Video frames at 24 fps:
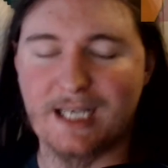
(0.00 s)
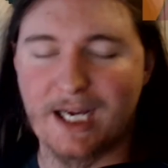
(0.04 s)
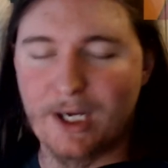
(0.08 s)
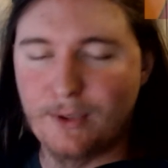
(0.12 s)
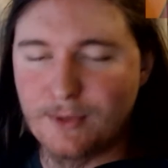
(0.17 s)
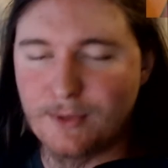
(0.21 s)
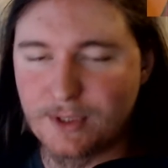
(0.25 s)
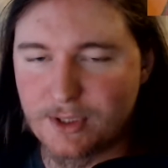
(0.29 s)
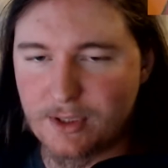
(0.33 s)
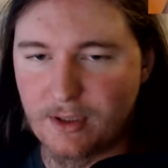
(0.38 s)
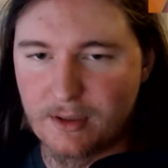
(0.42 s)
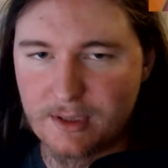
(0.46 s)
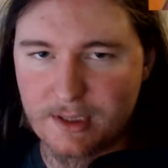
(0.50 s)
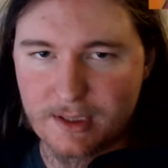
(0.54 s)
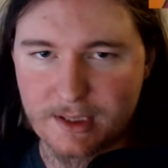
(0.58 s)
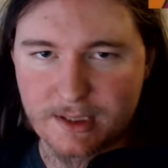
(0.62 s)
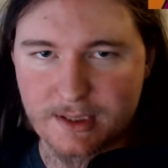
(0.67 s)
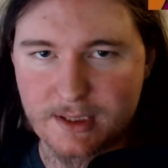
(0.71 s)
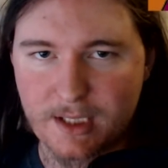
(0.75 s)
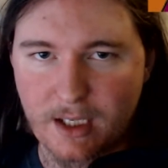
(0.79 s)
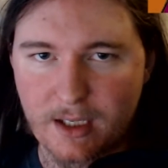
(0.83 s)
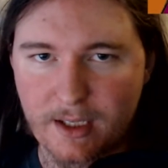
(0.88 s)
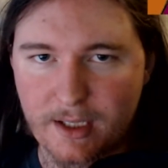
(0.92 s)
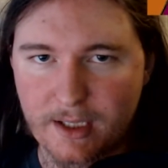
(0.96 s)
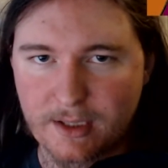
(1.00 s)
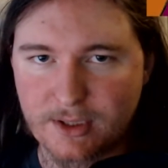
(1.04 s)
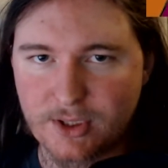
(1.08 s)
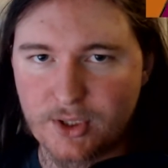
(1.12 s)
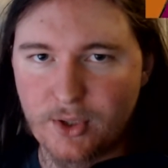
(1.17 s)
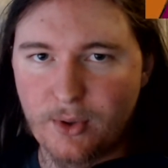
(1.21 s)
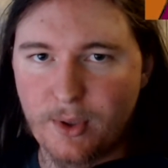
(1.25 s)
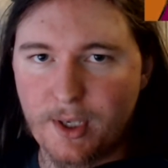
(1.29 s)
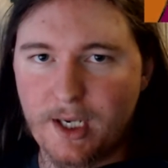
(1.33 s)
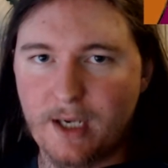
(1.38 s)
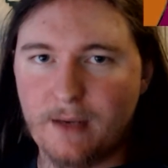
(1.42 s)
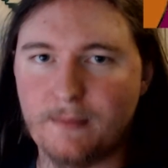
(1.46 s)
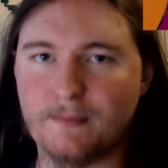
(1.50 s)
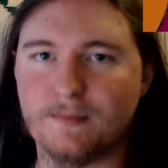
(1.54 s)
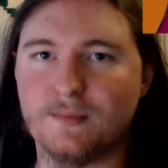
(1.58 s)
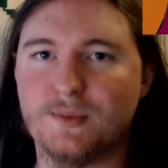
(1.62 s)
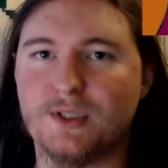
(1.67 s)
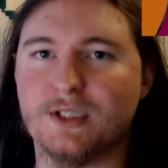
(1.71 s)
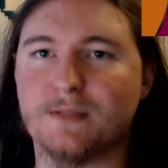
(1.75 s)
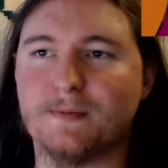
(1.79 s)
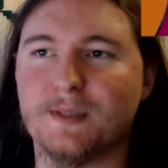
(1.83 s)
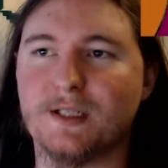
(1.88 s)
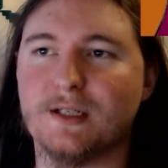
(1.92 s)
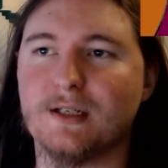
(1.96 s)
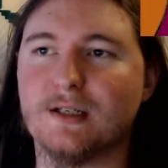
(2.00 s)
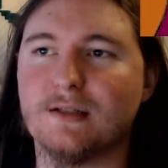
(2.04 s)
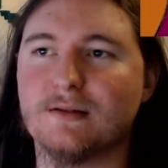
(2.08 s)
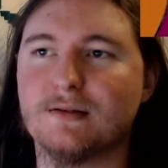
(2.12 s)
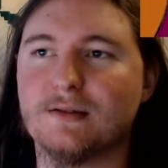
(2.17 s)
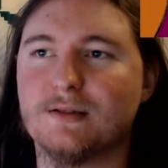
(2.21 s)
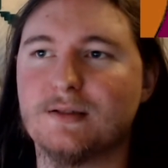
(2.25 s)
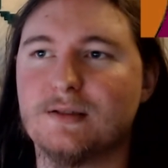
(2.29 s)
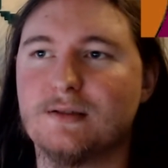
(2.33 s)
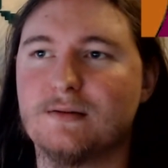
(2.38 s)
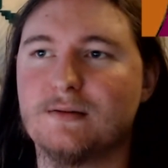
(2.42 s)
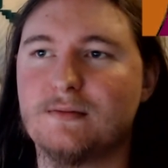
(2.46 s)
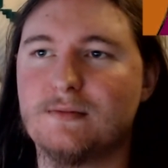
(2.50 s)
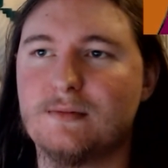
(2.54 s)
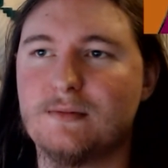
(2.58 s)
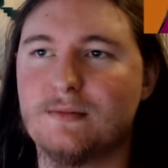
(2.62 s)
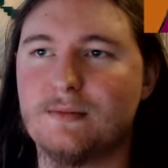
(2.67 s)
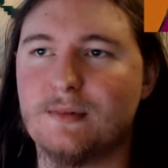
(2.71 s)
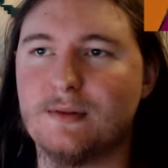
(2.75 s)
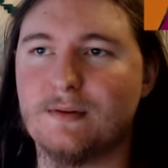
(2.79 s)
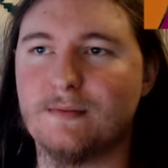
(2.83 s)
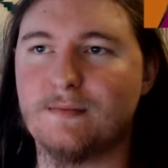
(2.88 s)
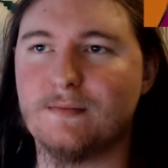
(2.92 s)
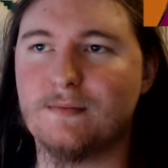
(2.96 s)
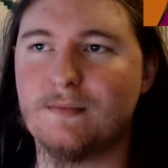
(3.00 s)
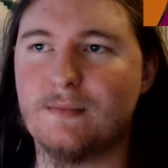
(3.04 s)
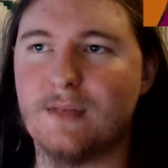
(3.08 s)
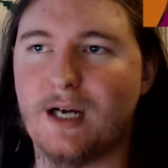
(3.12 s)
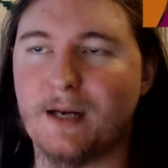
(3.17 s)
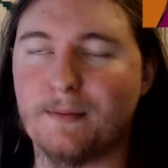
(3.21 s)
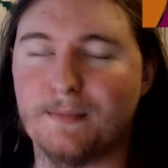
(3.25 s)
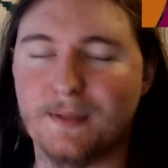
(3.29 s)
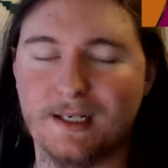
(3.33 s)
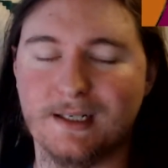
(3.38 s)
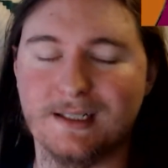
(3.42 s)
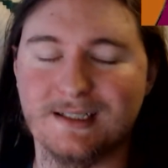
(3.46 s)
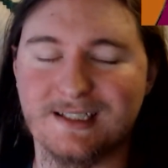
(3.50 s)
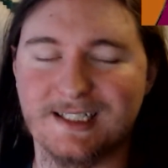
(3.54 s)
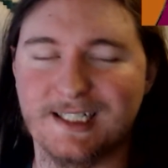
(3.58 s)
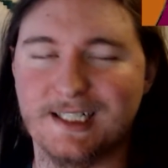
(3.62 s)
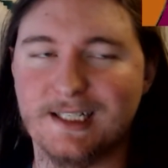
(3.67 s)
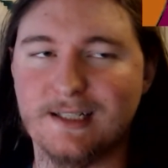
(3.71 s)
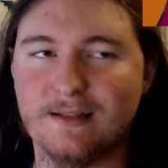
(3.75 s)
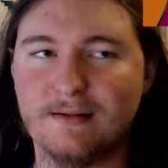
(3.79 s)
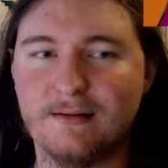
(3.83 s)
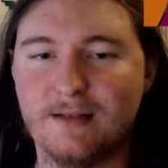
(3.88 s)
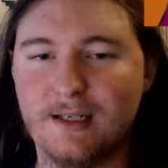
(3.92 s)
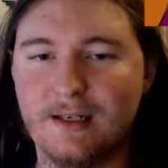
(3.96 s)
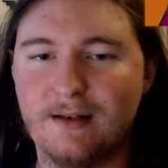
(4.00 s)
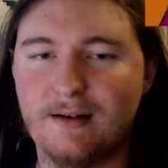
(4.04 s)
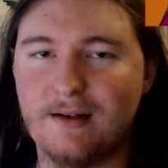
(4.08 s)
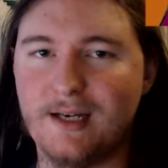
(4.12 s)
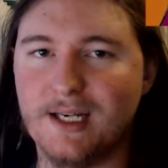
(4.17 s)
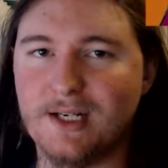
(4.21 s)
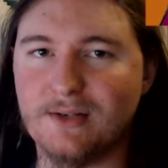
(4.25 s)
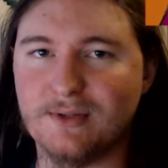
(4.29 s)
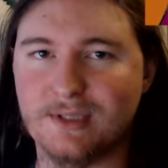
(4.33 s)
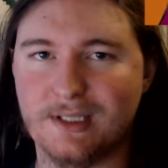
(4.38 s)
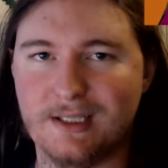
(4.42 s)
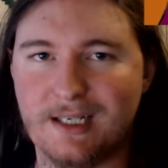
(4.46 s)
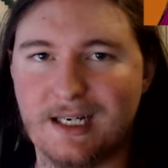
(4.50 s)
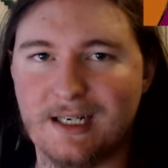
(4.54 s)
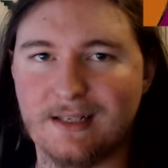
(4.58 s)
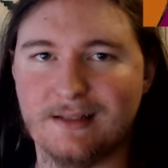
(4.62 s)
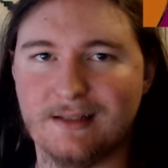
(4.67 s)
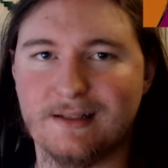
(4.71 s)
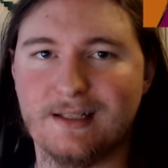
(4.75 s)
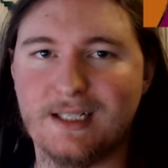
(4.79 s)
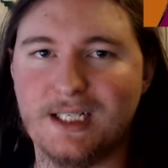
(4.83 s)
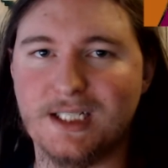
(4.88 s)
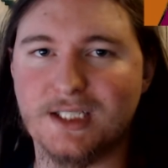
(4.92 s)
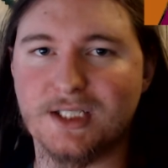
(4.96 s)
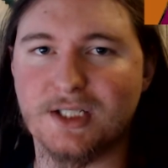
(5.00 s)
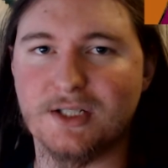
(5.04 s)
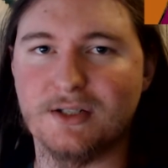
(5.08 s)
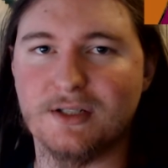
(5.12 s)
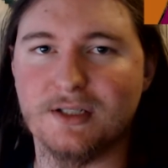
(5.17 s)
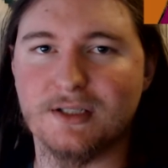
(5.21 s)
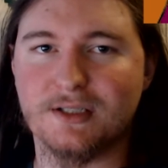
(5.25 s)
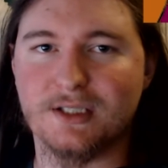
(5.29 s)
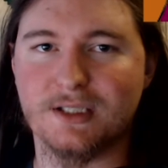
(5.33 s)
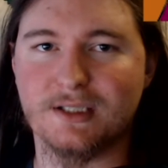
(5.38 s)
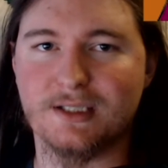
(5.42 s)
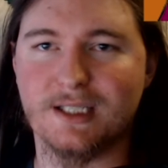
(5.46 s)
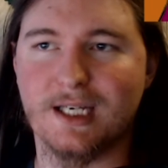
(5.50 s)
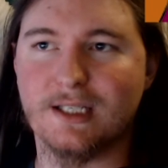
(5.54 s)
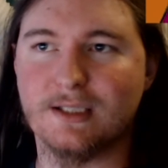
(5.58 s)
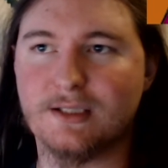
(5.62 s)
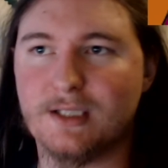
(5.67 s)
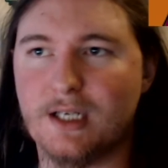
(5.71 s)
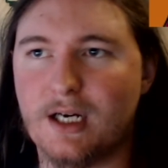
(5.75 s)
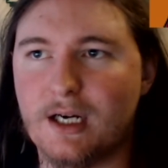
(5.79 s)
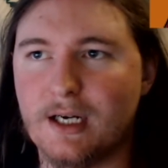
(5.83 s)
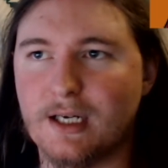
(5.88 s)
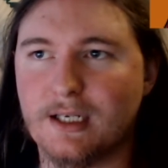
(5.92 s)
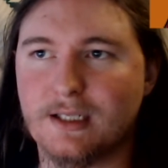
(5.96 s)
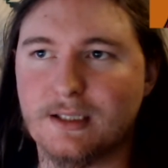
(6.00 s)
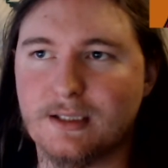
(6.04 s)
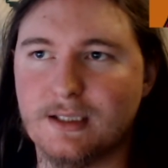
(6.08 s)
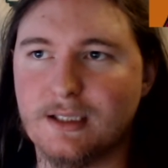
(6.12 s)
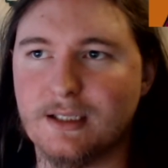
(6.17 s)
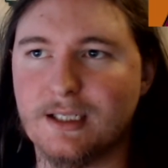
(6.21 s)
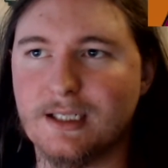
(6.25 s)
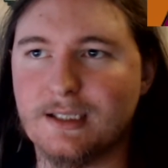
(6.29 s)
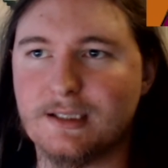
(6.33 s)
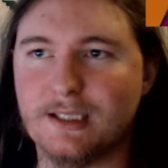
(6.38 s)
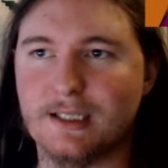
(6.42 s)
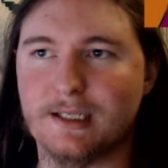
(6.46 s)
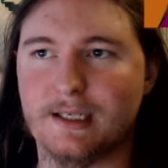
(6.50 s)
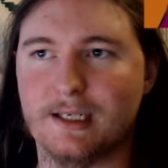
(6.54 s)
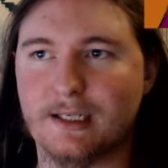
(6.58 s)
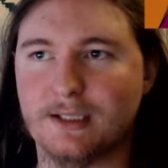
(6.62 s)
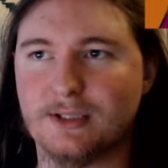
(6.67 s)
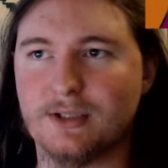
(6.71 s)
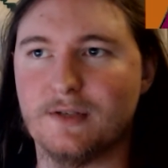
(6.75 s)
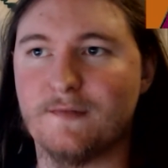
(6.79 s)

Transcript: I always called it the Saw X growing up, just because I played it as a kid, and it was a lot easier to just say Saw X than SAX.